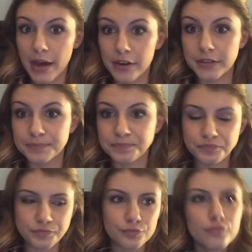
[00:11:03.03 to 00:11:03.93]
better,
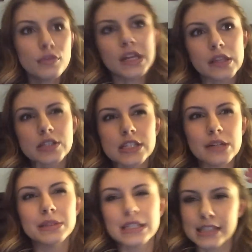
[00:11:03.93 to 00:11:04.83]
there's
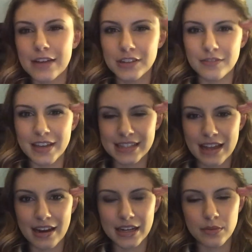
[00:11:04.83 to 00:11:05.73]
still been this level of
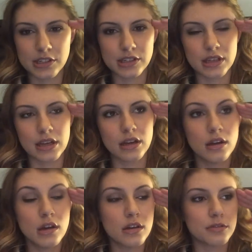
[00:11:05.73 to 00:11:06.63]
anxiety where it's just like,
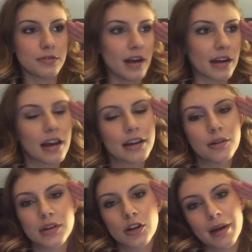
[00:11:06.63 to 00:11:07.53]
fuck, I
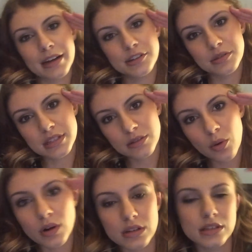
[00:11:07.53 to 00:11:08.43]
don't want to go back and do this
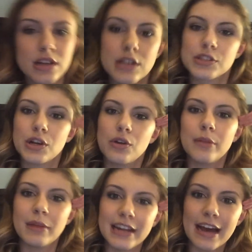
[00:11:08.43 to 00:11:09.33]
course, so
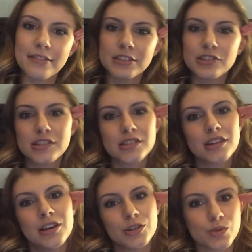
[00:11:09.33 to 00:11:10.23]
I might have to just
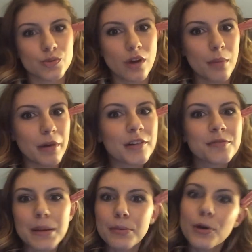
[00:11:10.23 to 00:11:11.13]
drop out
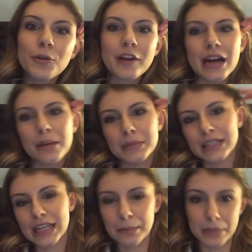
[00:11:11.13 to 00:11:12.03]
of my program
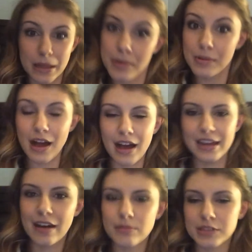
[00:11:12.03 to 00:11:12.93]
and like blah blah blah,
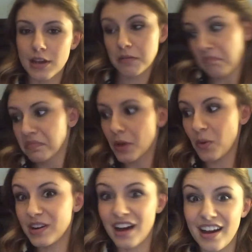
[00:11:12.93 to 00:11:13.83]
and now I'm just like,
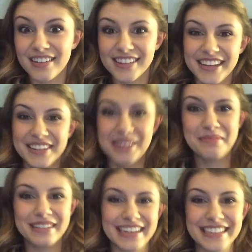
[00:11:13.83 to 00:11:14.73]
or not,
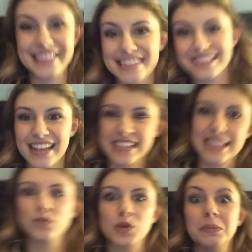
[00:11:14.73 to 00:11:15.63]
because this class
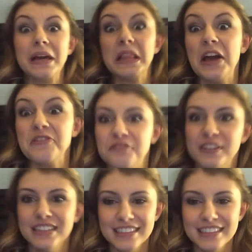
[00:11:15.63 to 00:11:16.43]
didn't ruin my life.